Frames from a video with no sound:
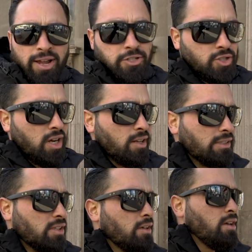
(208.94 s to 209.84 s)

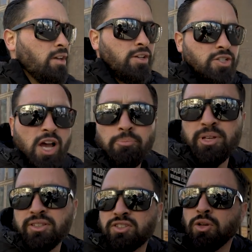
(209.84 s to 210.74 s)
restaurants,
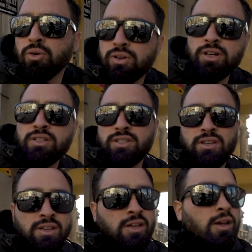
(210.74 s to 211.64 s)
shopping stores,
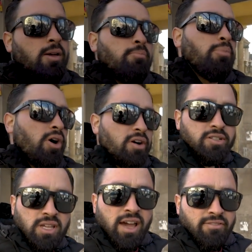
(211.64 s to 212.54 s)

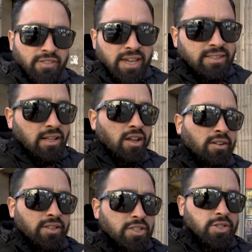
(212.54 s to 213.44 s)
bars, cafes
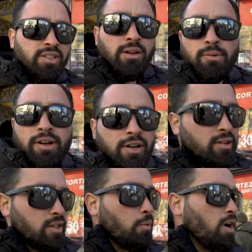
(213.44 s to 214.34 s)
along the street that we're
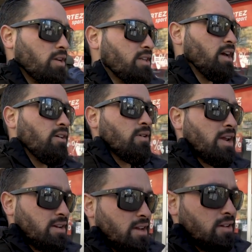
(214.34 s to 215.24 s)
currently walking down
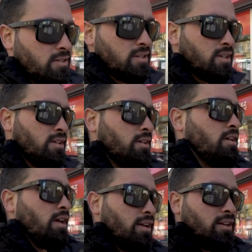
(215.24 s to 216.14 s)
right now.
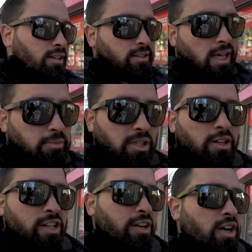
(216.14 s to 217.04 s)
And it looks
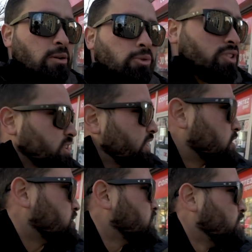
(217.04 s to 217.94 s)
absolutely incredible.
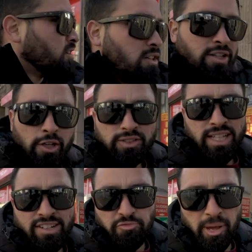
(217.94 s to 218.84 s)
Still, no
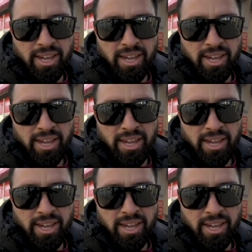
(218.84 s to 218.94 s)
sign of